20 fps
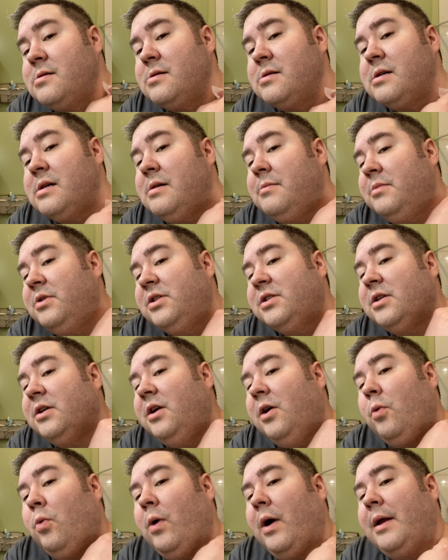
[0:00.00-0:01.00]
I'm just going
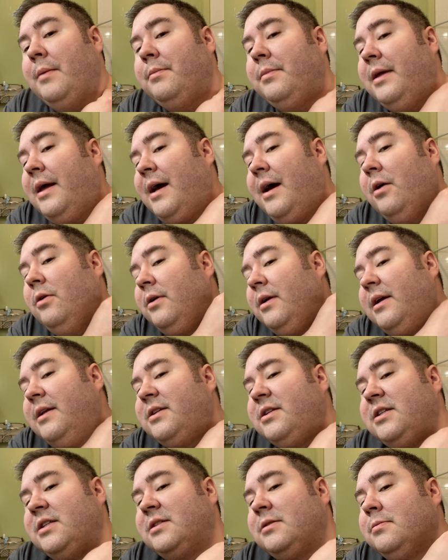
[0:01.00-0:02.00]
to wipe down. I
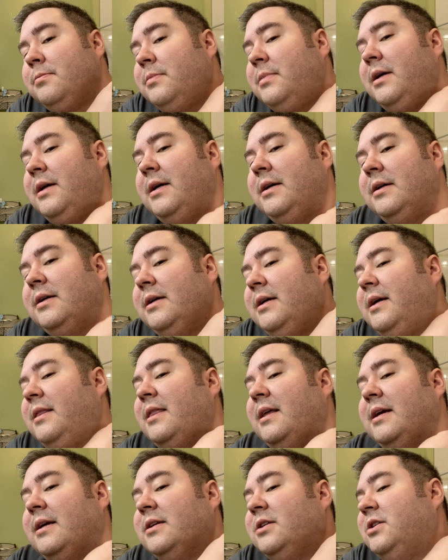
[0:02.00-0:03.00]

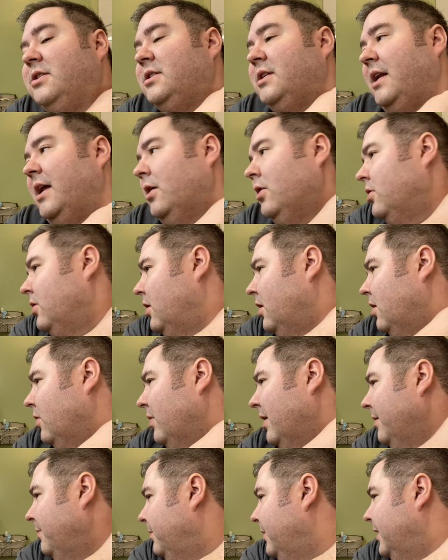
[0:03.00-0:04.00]
think it's just an alcohol
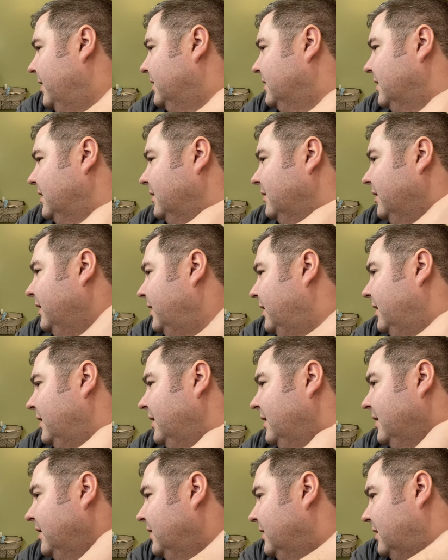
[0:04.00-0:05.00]
wipe, basically.
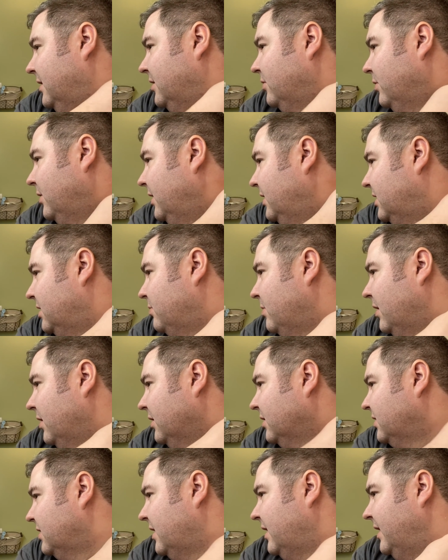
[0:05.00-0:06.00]
That's what it
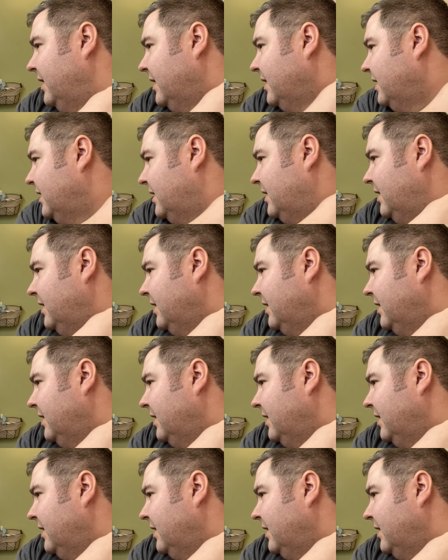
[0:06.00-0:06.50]
smells like.